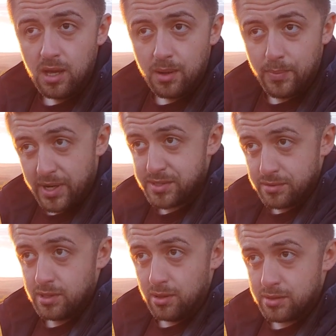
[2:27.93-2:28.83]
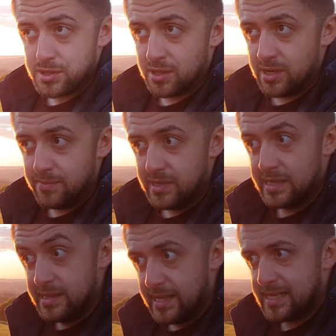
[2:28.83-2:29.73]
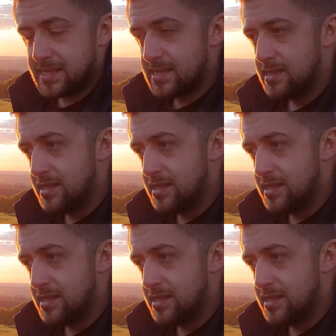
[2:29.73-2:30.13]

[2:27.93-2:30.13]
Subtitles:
but on a long term, unless